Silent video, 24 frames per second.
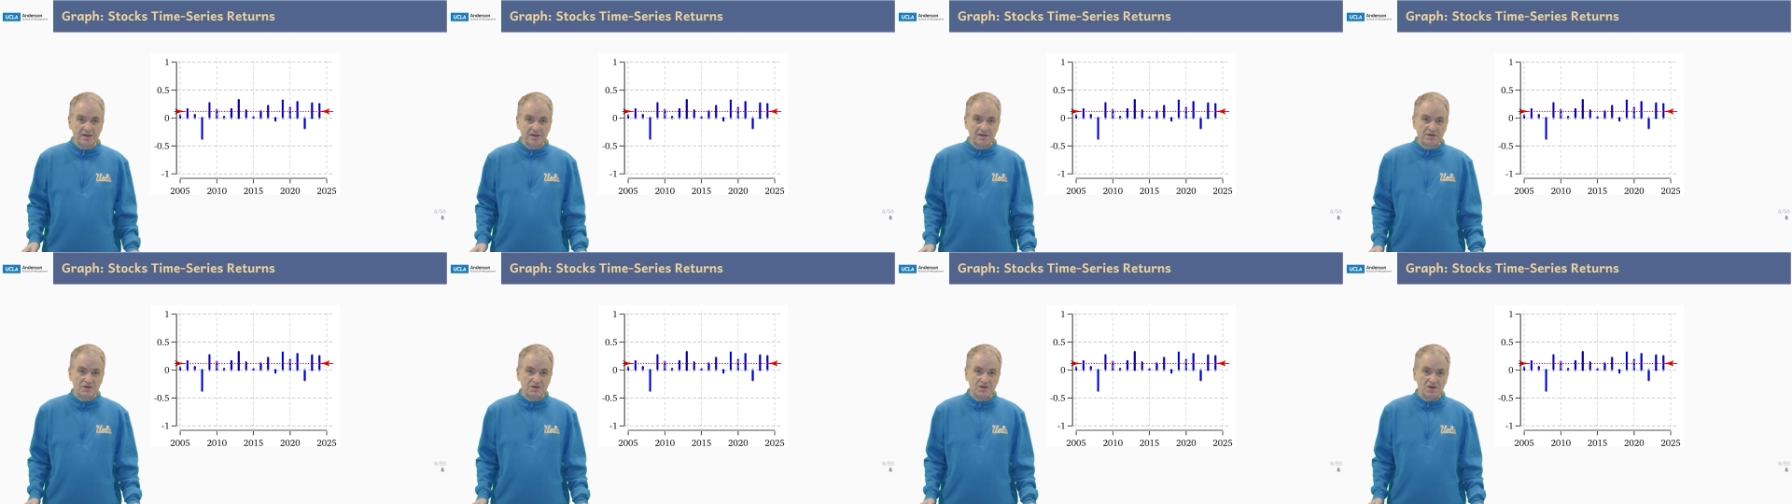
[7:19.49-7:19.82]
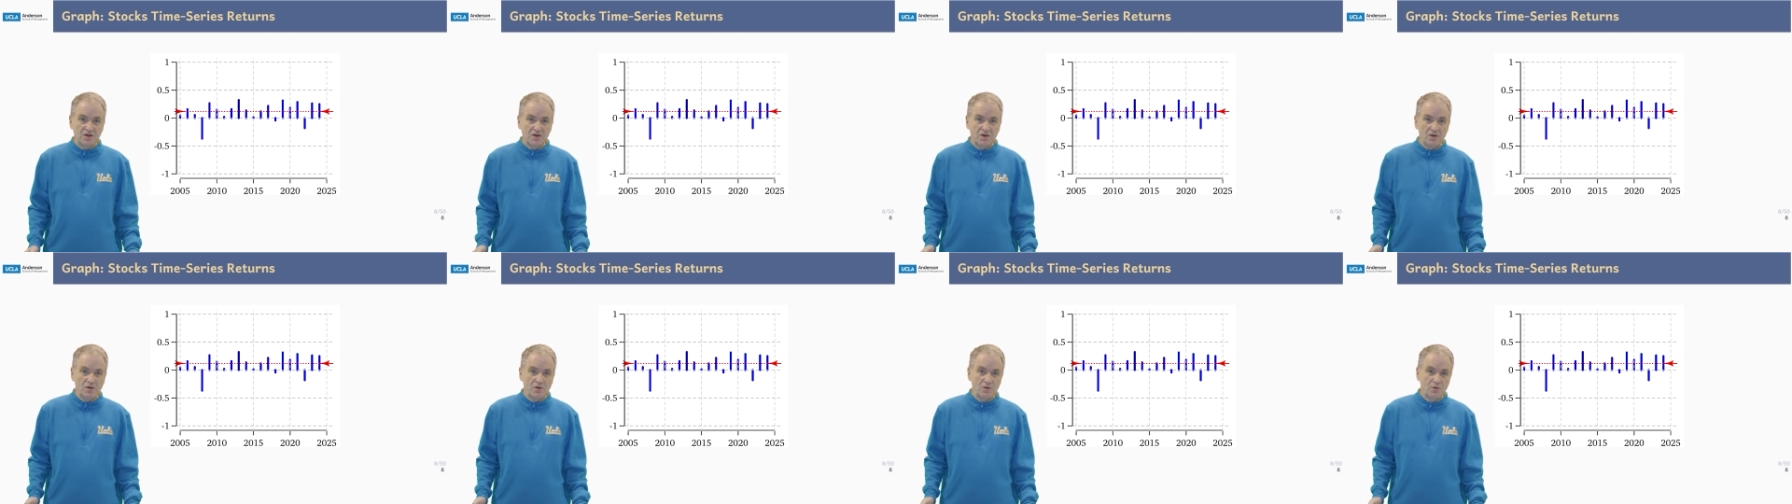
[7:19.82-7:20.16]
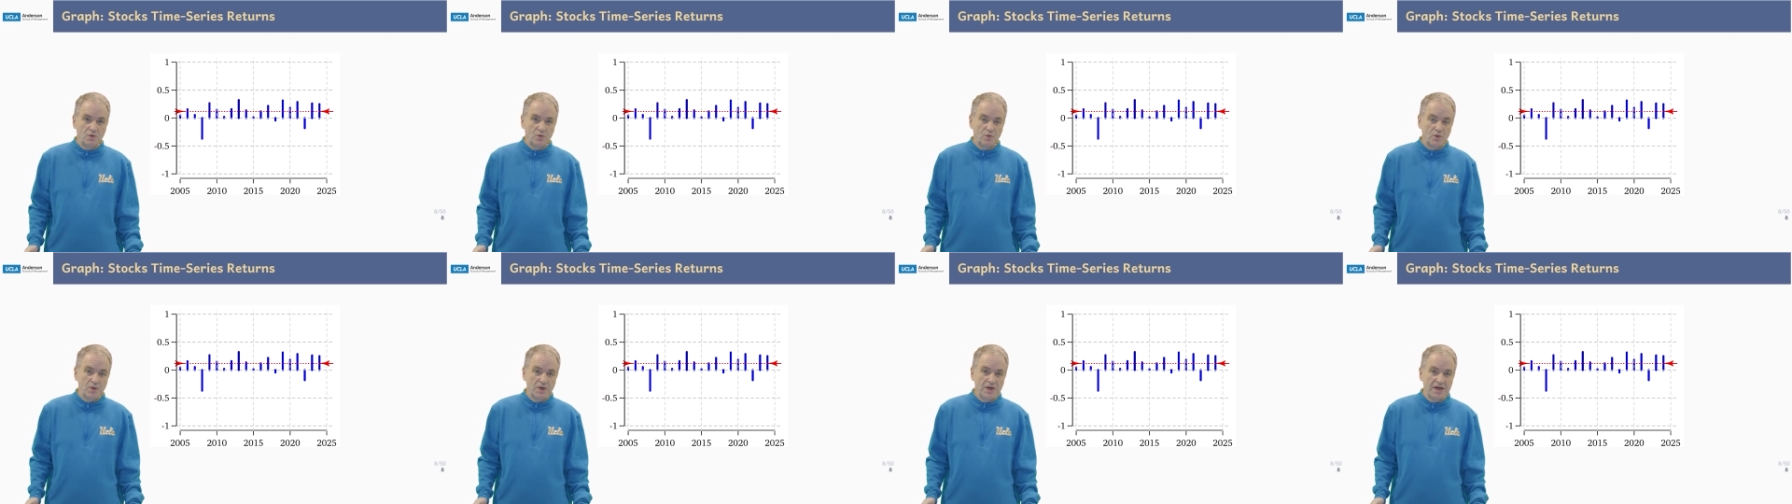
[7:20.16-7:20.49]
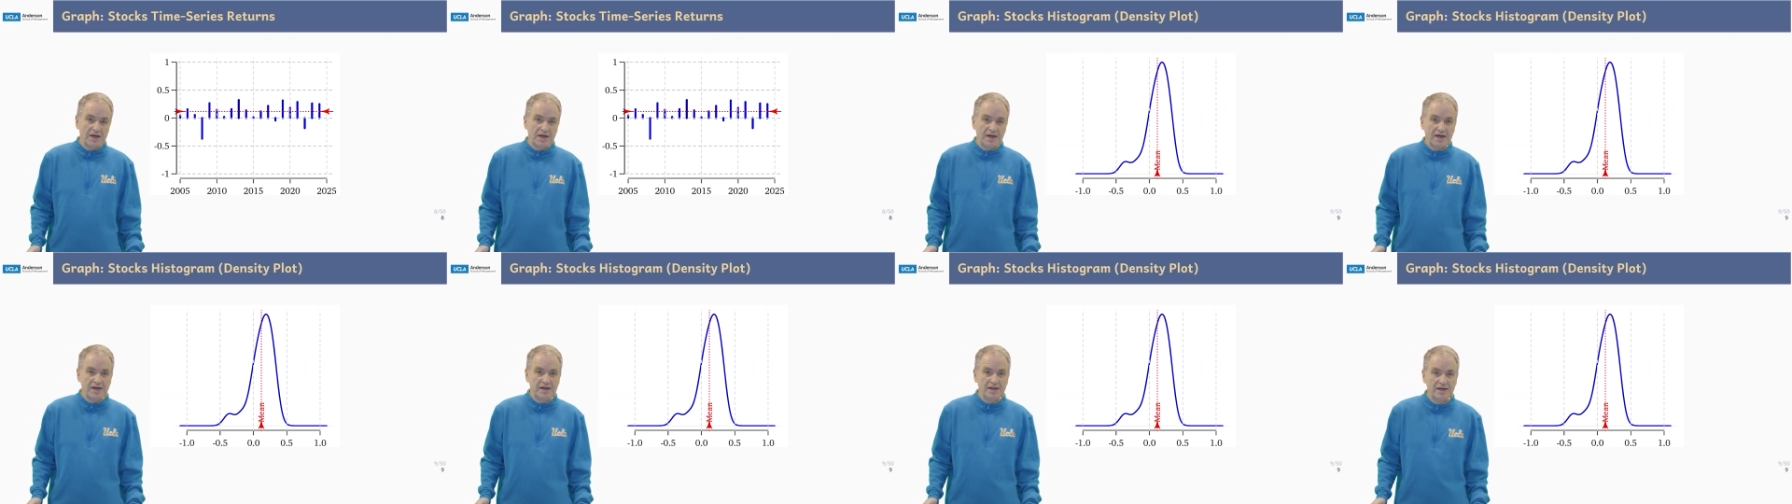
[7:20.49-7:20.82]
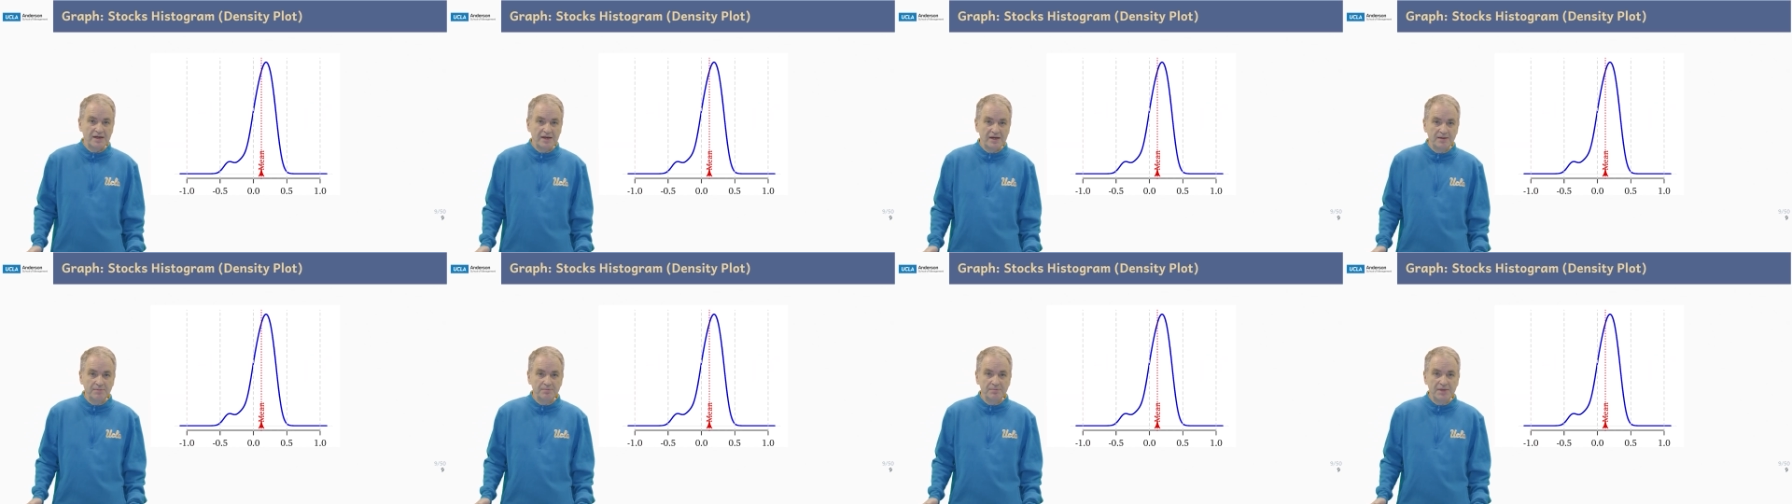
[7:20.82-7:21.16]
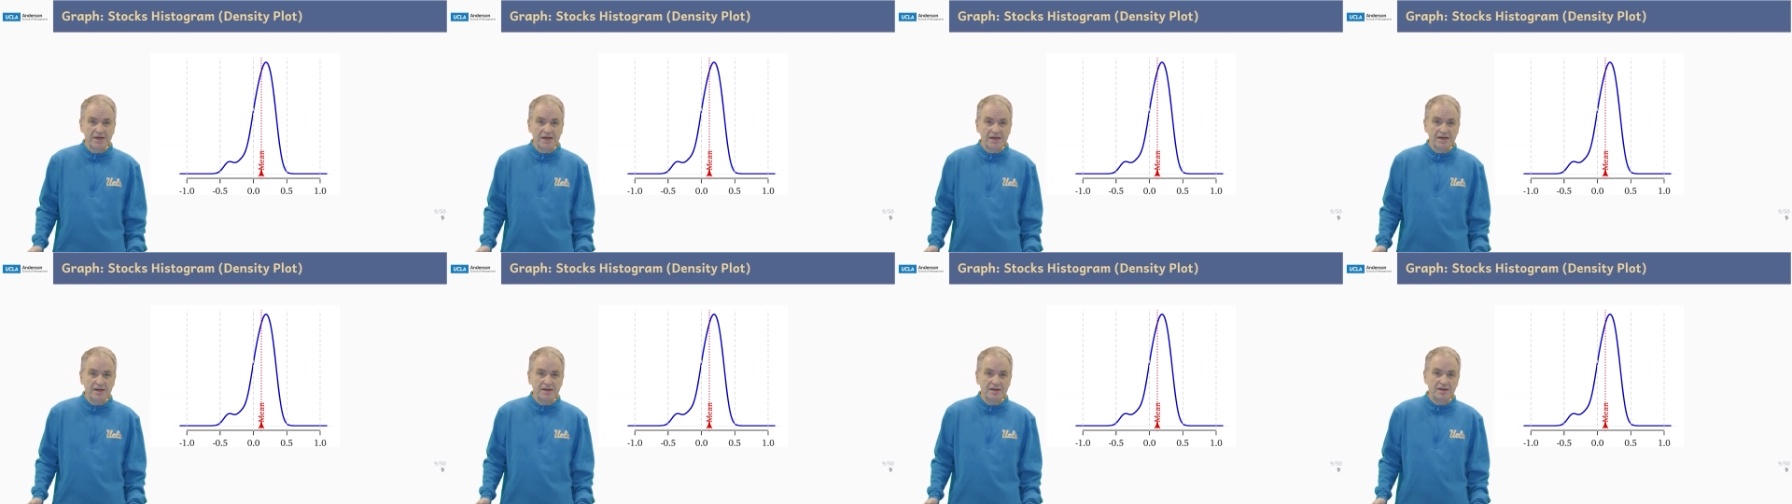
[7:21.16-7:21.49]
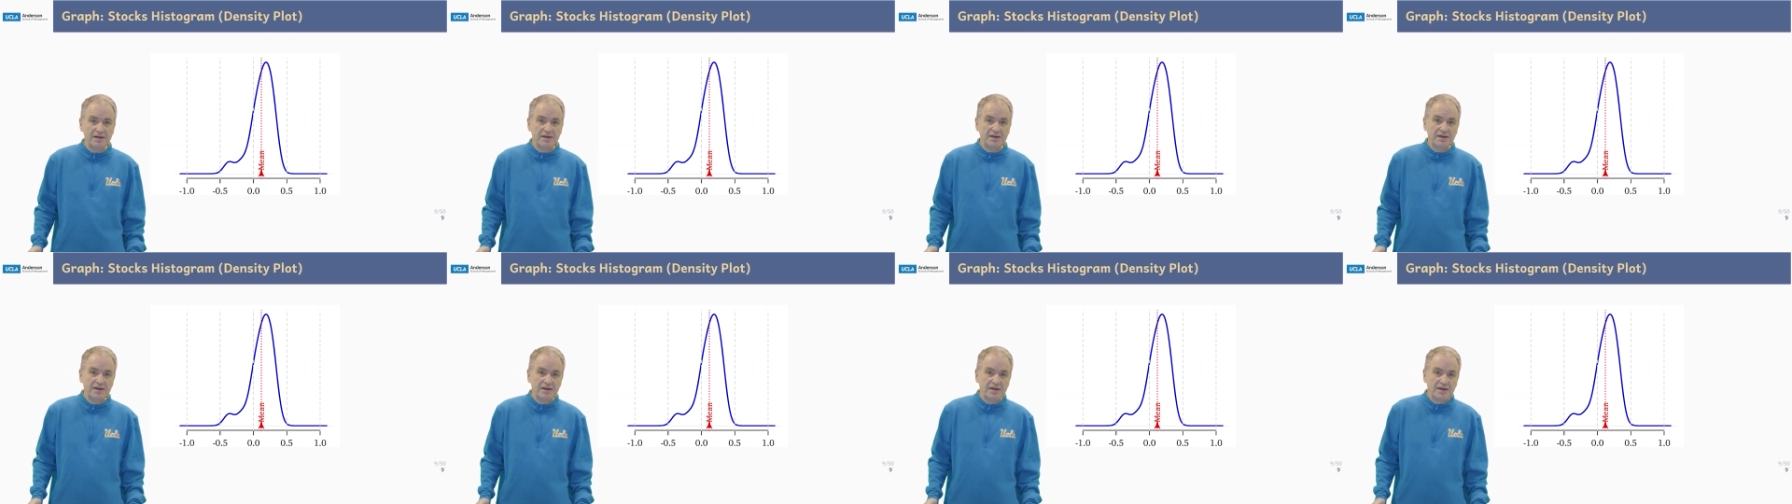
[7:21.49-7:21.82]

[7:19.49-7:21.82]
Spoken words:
So we had a mean.